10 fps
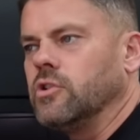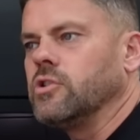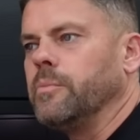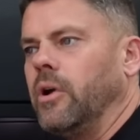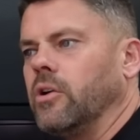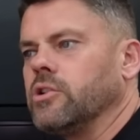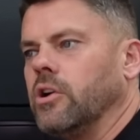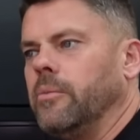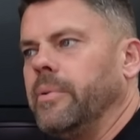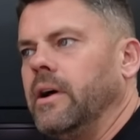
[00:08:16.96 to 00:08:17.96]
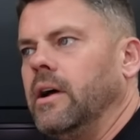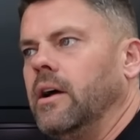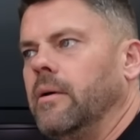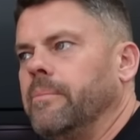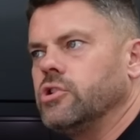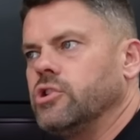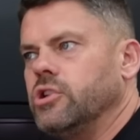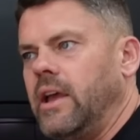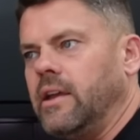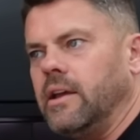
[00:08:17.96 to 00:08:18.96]
Just a block job.
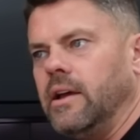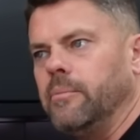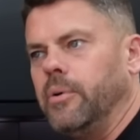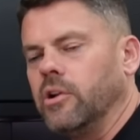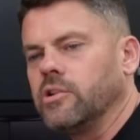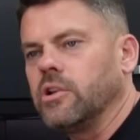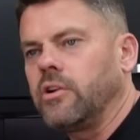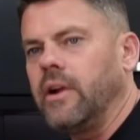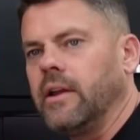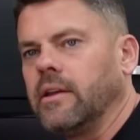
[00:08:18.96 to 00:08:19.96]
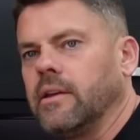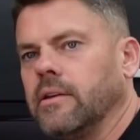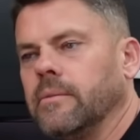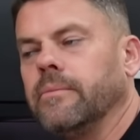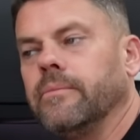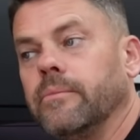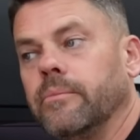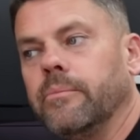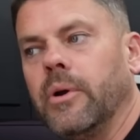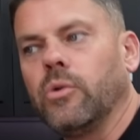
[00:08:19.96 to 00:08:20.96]
Check and polish the crank.
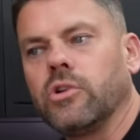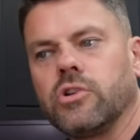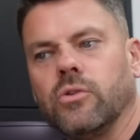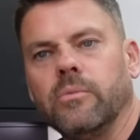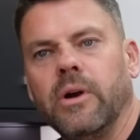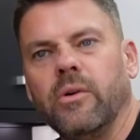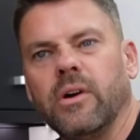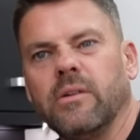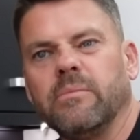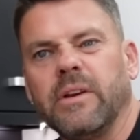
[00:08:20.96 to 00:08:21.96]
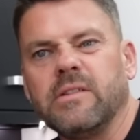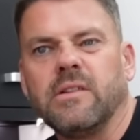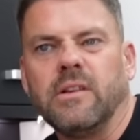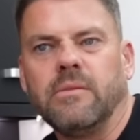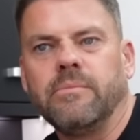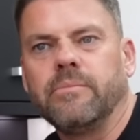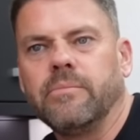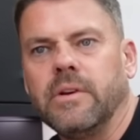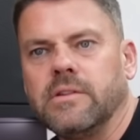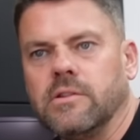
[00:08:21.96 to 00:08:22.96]
Build a short motor, basically
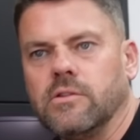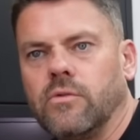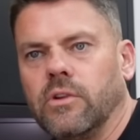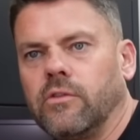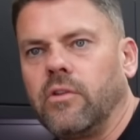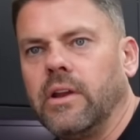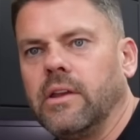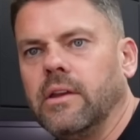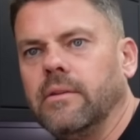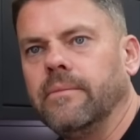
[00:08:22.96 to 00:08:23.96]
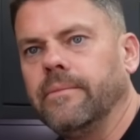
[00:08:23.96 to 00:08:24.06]
pistons, rods, cranking.